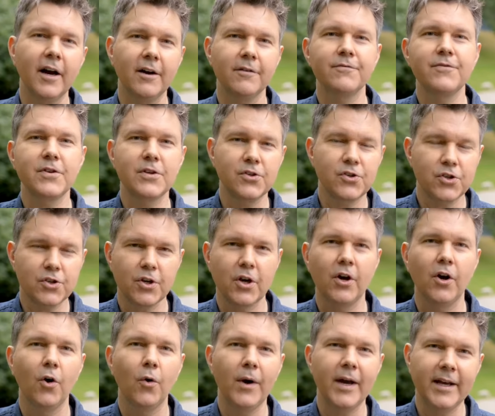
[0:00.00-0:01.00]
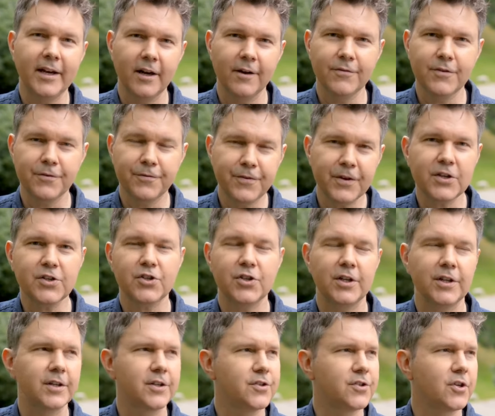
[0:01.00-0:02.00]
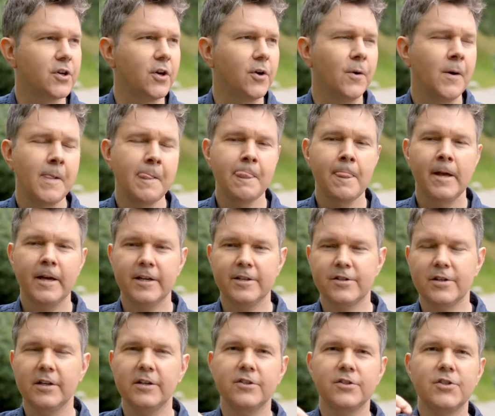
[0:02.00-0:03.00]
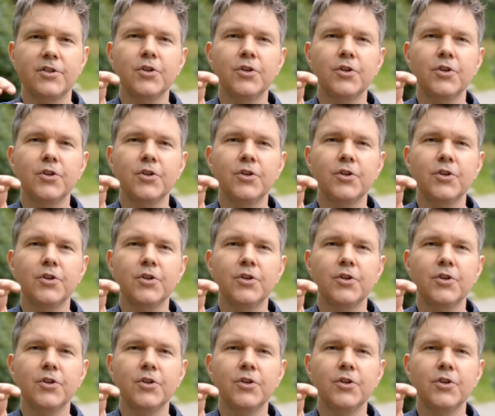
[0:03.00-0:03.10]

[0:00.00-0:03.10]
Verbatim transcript: of this show and of the fiction in the show is there's